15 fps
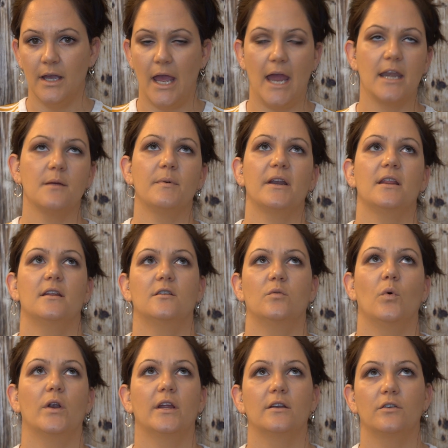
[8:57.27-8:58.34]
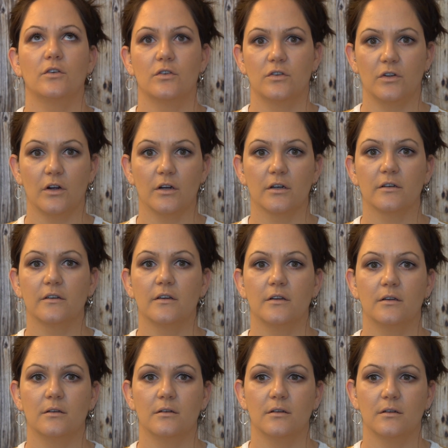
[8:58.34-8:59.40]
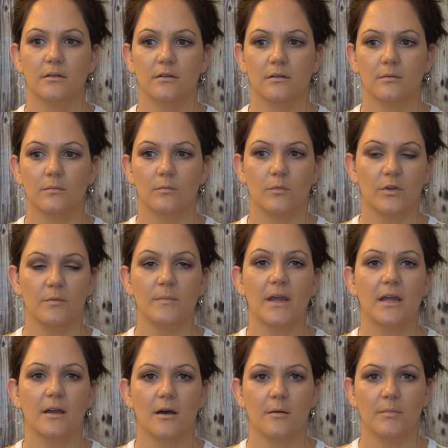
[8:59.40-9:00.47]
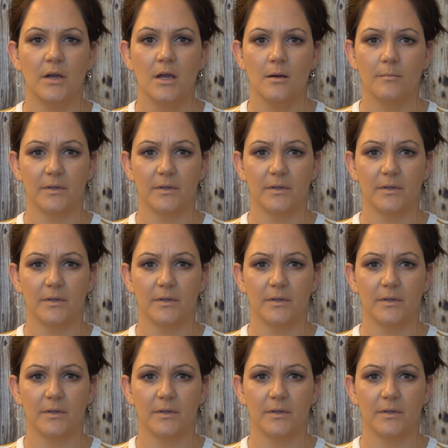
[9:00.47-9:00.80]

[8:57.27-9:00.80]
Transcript: anybody that's wanting to start with makeup